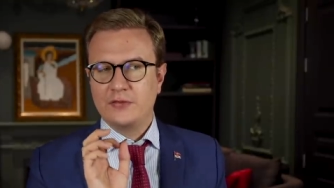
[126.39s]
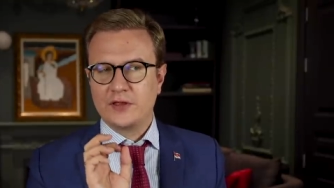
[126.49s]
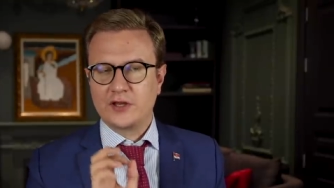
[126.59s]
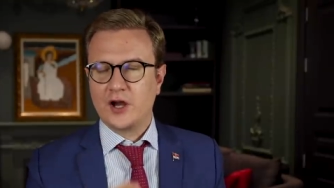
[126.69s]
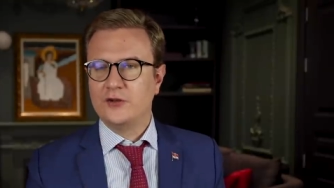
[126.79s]

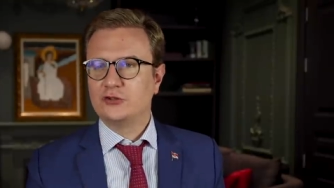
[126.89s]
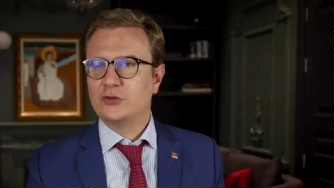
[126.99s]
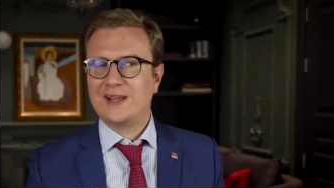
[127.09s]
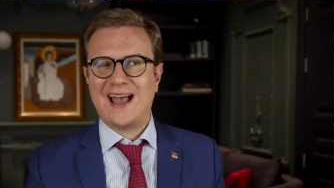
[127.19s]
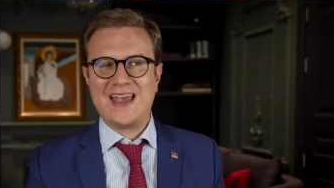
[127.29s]
The
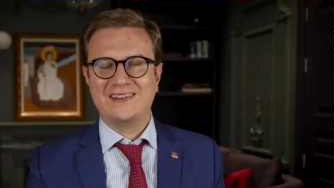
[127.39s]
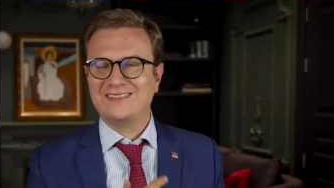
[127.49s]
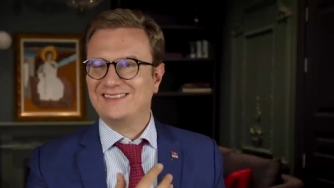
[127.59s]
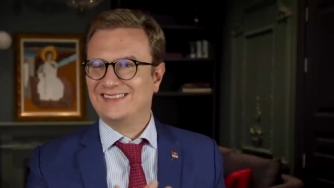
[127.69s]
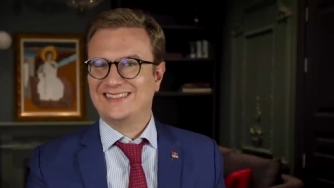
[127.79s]
country, I
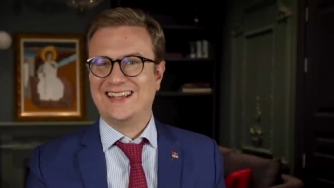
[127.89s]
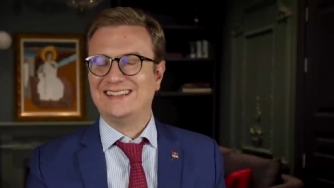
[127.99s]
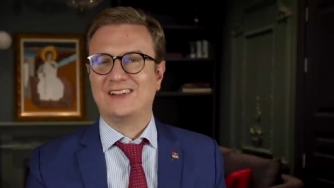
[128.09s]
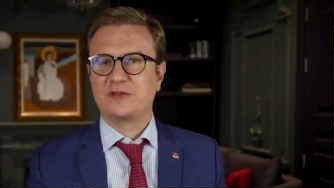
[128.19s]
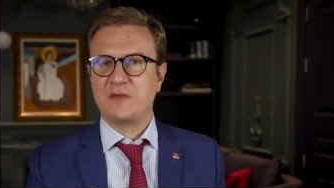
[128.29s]
don't get
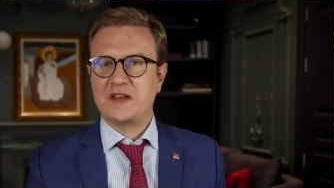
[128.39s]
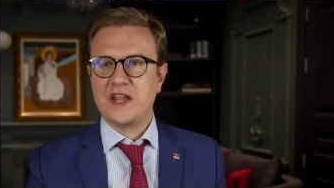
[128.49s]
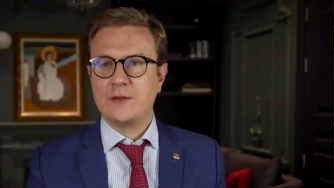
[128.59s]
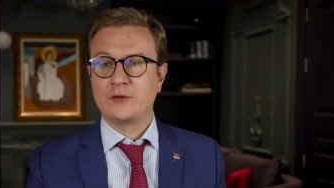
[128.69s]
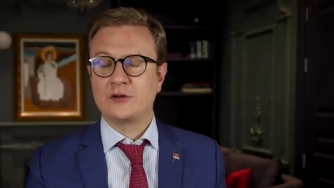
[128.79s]
along with my
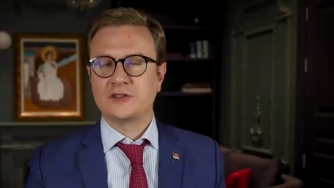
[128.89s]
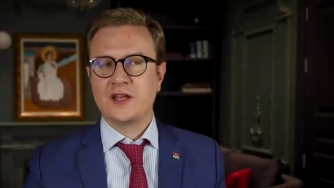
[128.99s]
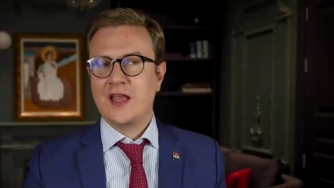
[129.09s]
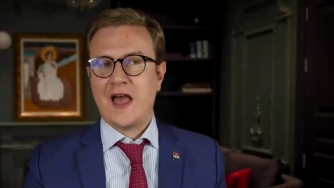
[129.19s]
neighbors.